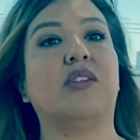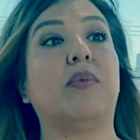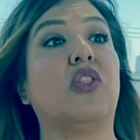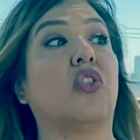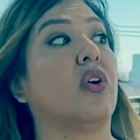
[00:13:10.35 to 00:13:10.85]
It's
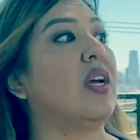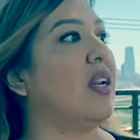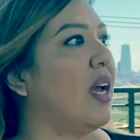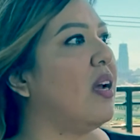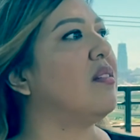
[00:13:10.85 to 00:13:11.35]
been 30
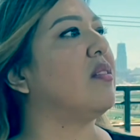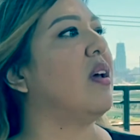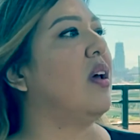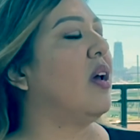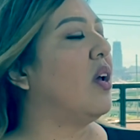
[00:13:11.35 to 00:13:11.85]
days,
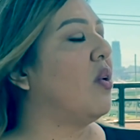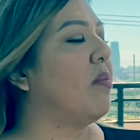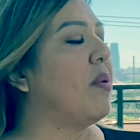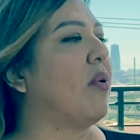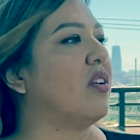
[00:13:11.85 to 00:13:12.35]
you know,
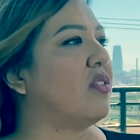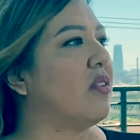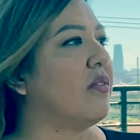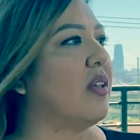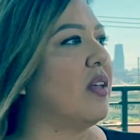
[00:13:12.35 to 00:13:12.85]
people are
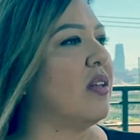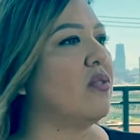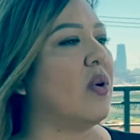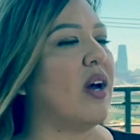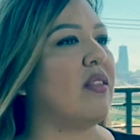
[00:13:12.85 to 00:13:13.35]
still feeling this way.